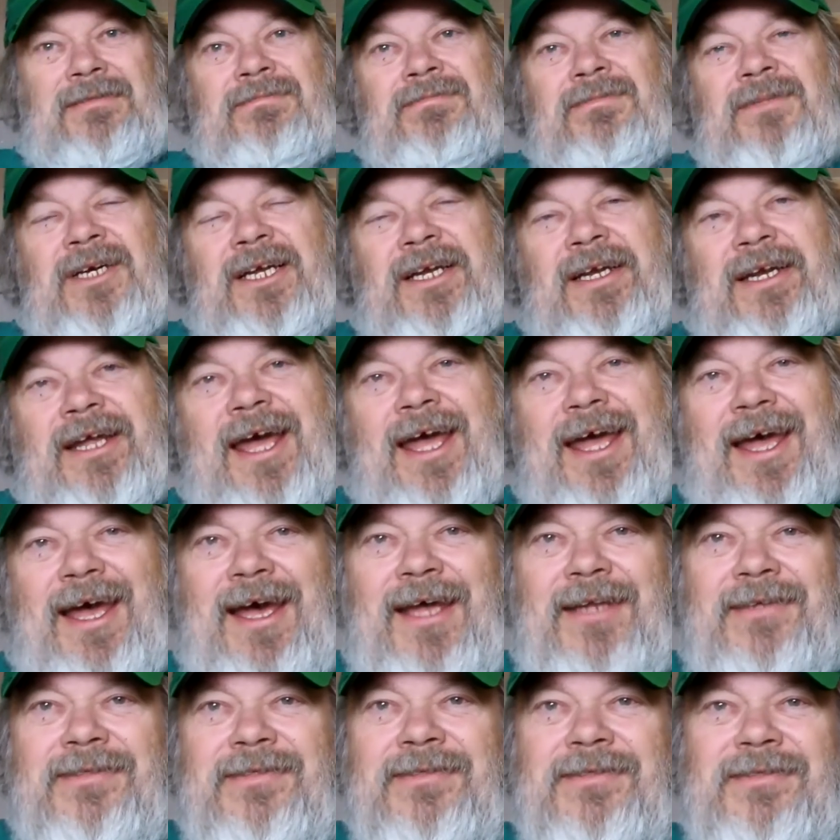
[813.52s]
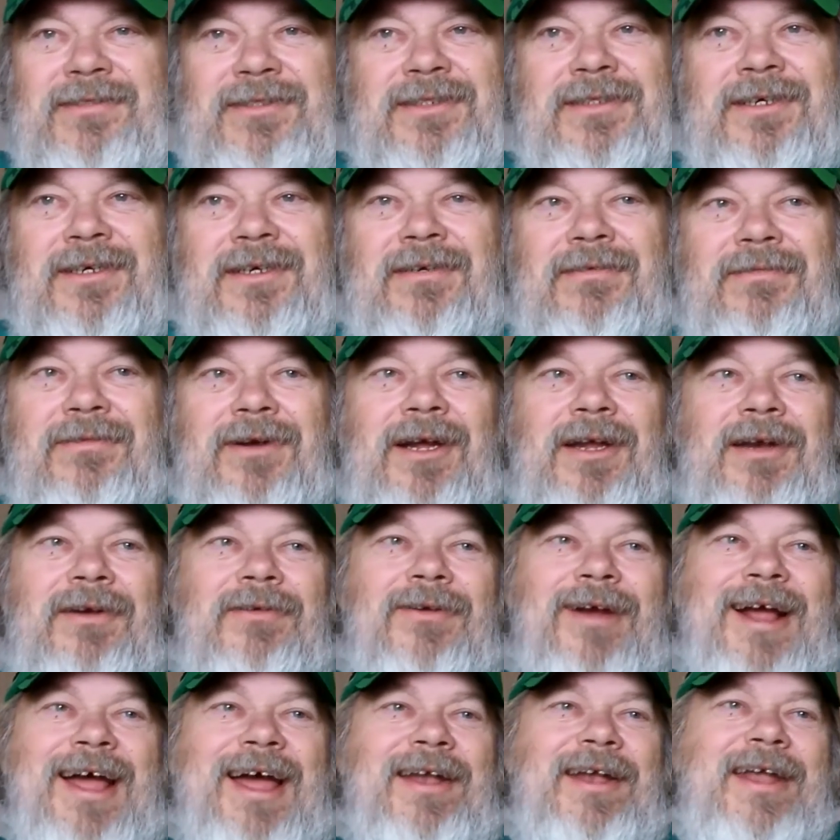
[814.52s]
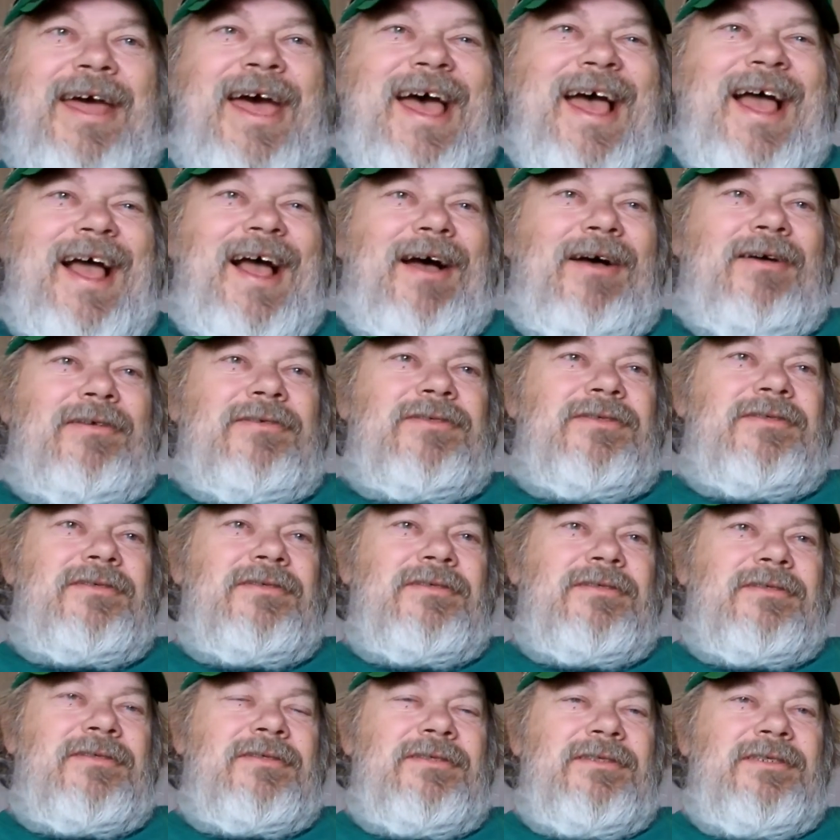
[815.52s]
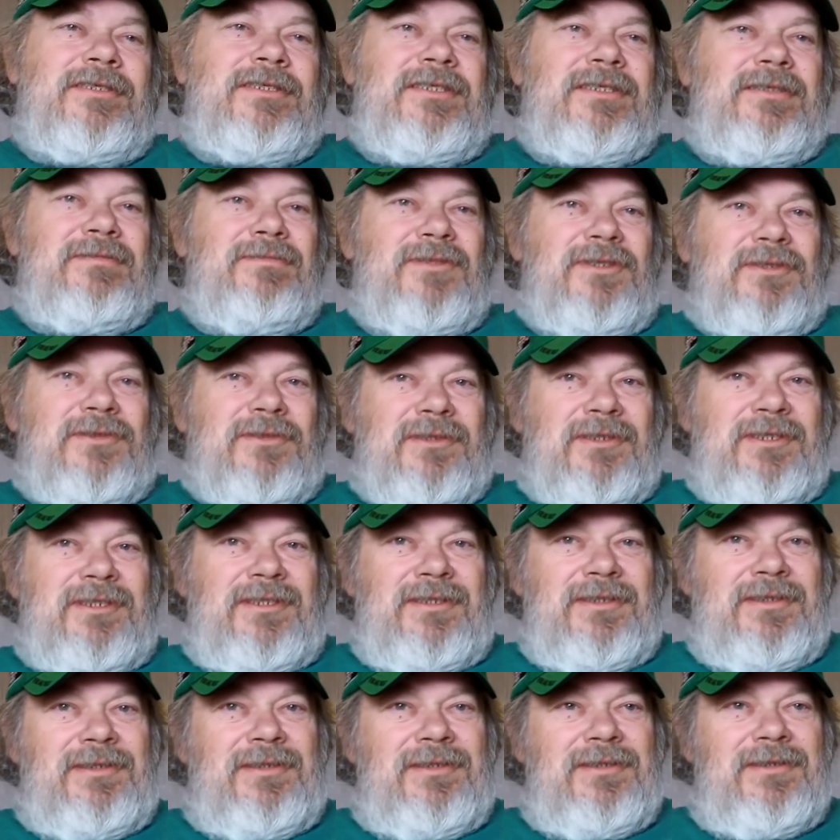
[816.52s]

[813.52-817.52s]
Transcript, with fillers: my dad started running around the house early in the morning,